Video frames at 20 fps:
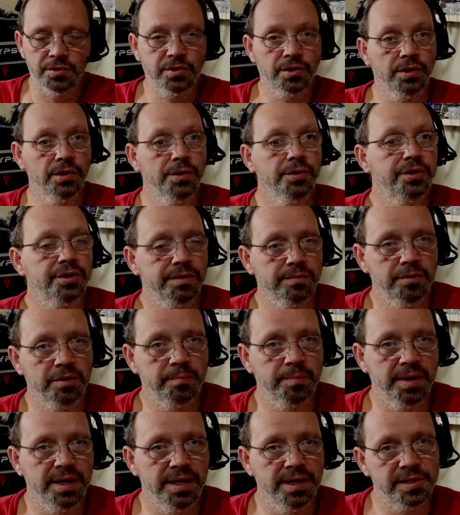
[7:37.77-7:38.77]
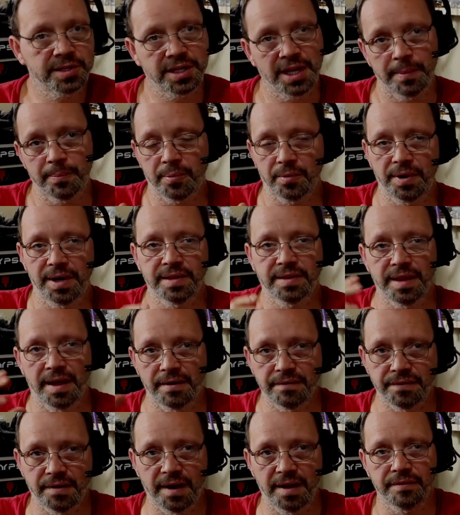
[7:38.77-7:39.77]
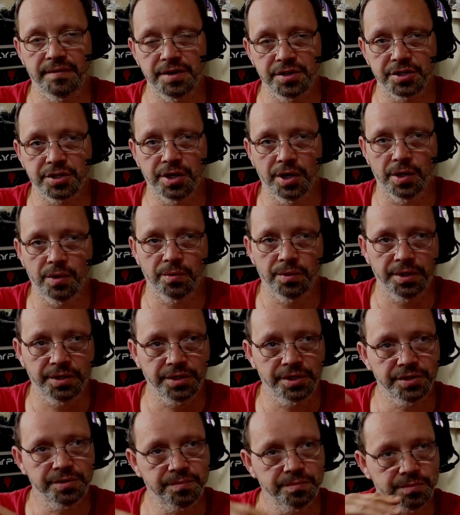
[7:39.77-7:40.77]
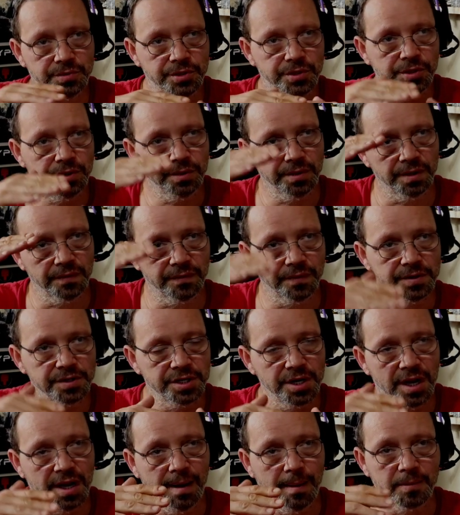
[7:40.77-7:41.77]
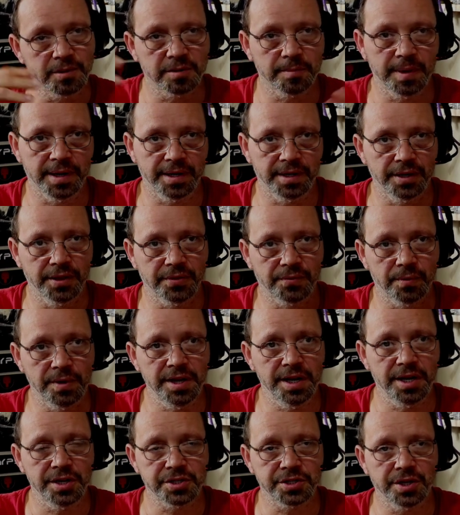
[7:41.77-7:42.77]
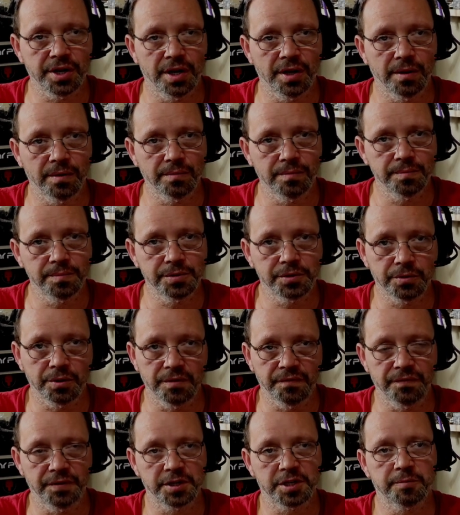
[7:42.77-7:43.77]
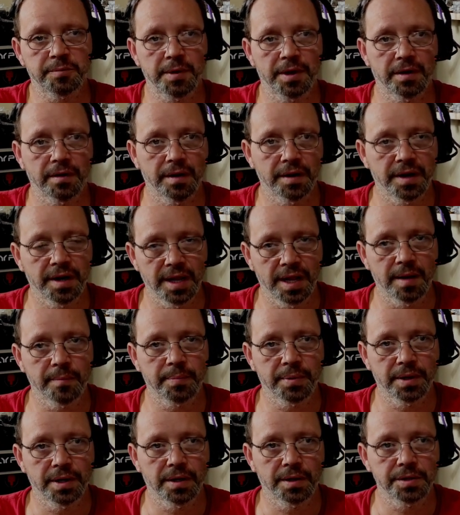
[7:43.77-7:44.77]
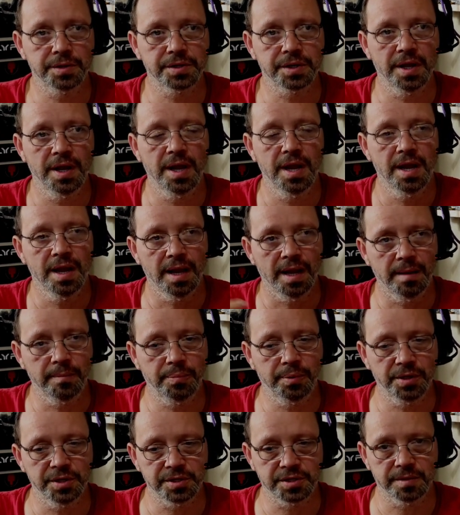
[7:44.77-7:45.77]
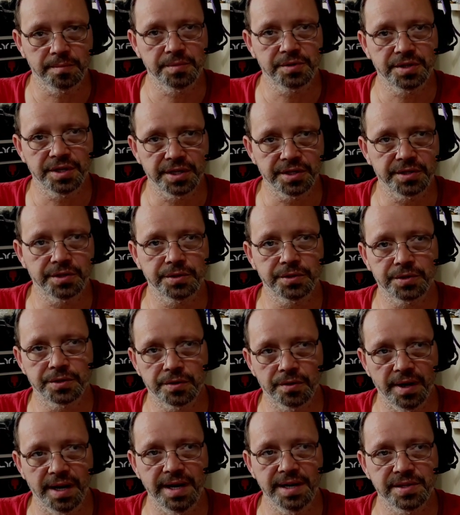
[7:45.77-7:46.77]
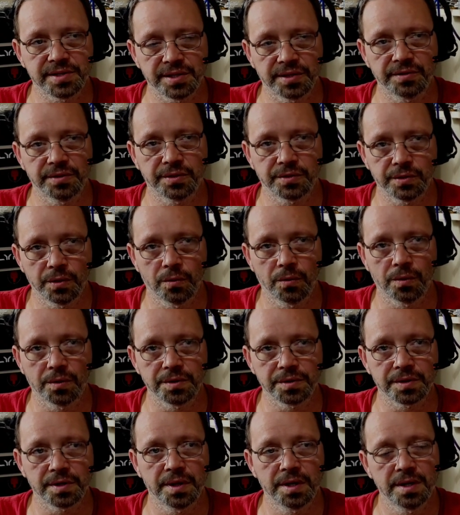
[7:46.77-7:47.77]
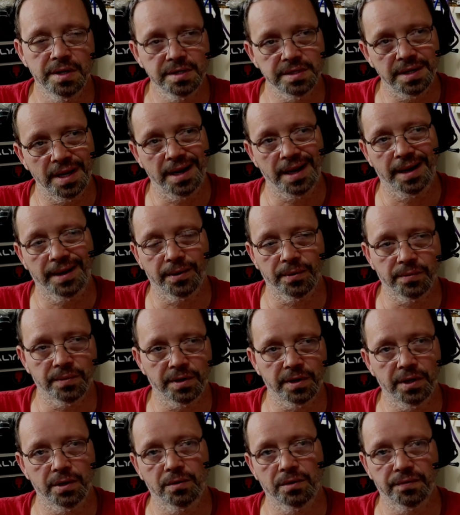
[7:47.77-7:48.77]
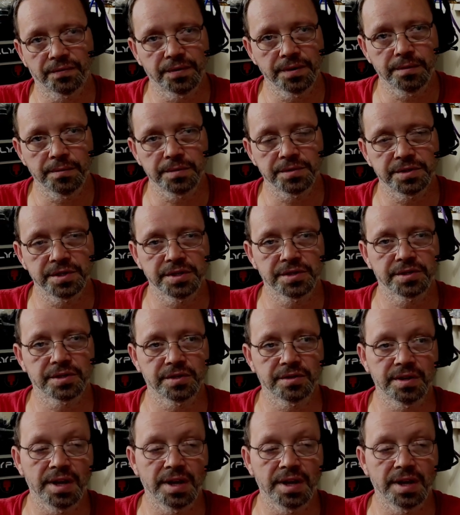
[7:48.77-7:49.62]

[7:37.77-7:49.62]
The solution would be to separate that 5-inch cone into two different jobs. Make it a 3-inch cone so it fits better in the A-pillars. And put some sixes or eights in the doors to handle the lower frequencies.